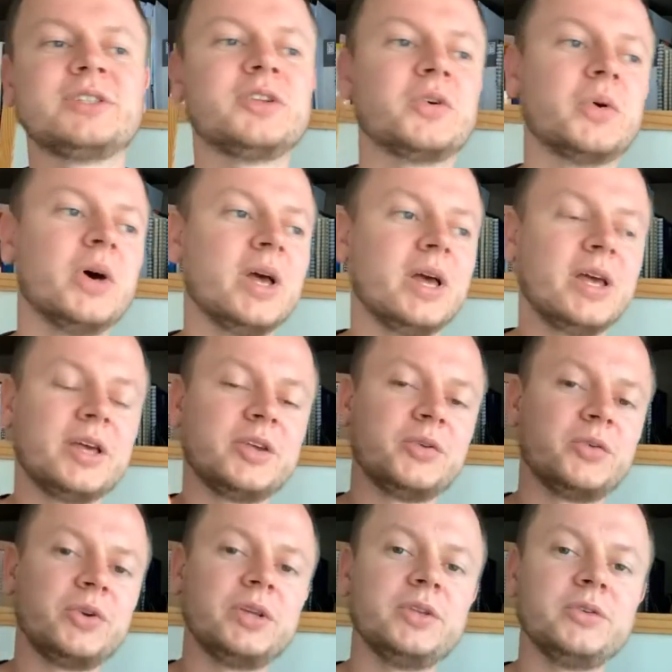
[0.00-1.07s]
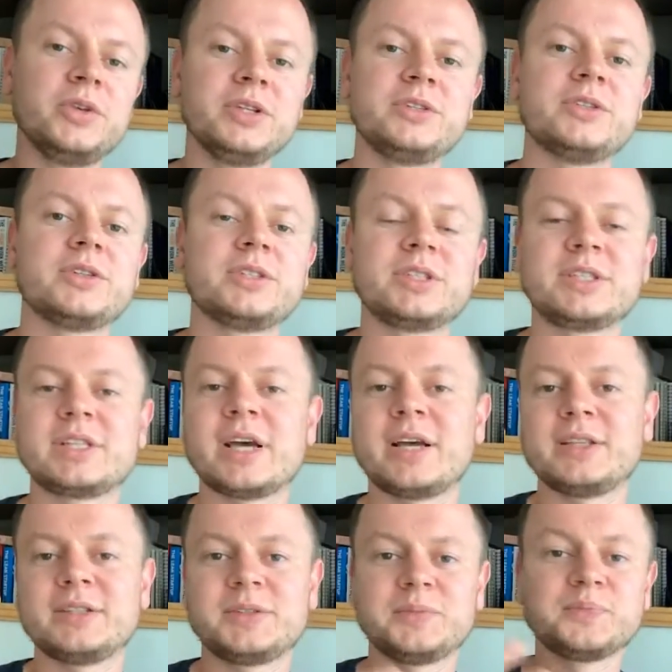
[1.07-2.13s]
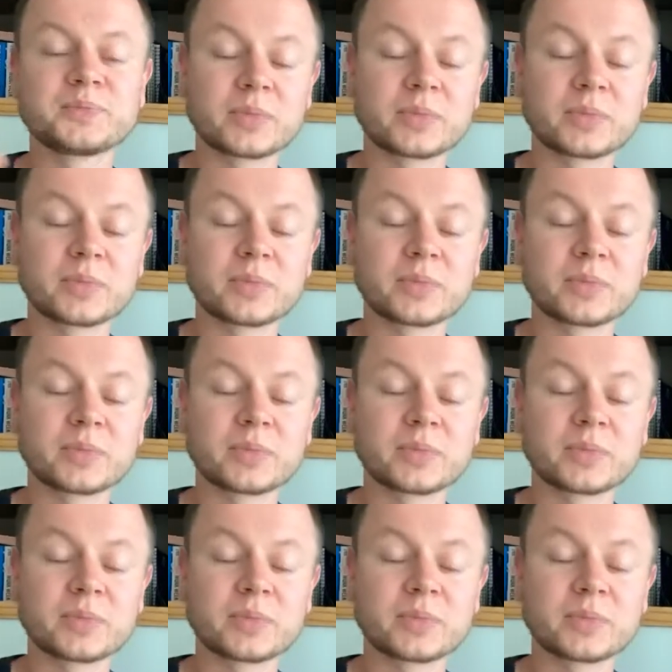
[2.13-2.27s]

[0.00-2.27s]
No, you need to understand